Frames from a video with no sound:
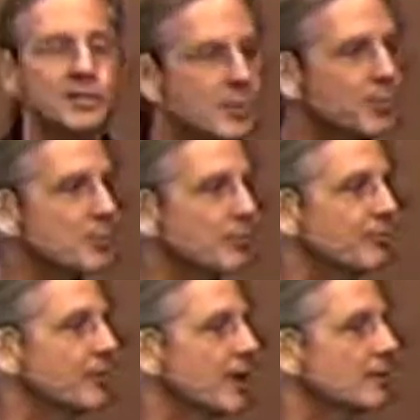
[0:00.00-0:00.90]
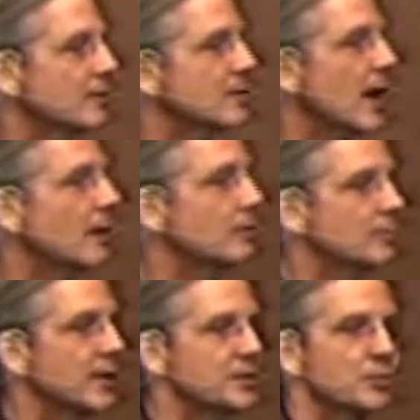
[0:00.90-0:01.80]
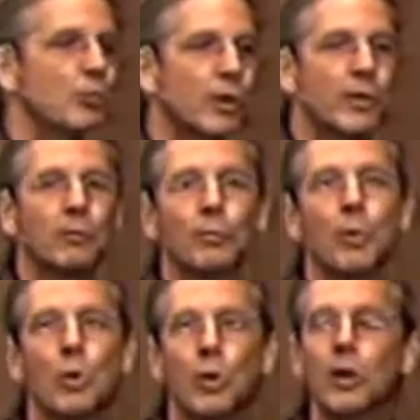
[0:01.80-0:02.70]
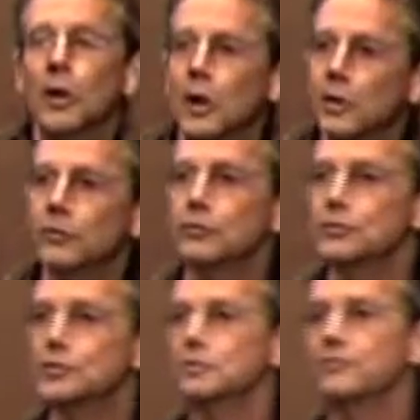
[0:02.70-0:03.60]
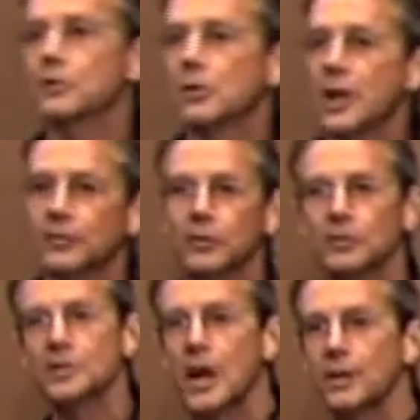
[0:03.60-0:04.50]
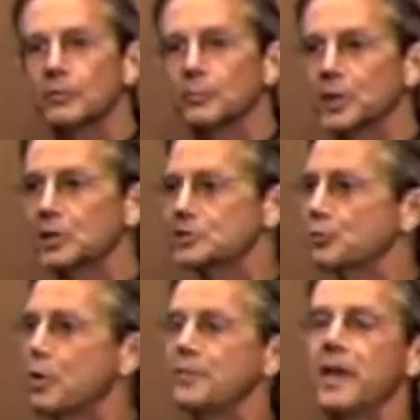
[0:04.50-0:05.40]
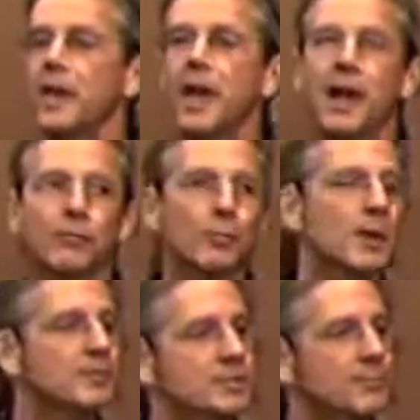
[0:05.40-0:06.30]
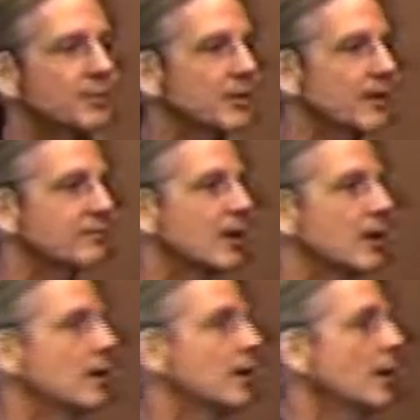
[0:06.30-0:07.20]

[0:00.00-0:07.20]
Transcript: Some people feel like they're entitled because of where they were born. Others feel like they're entitled because of what they have or maybe something they've done.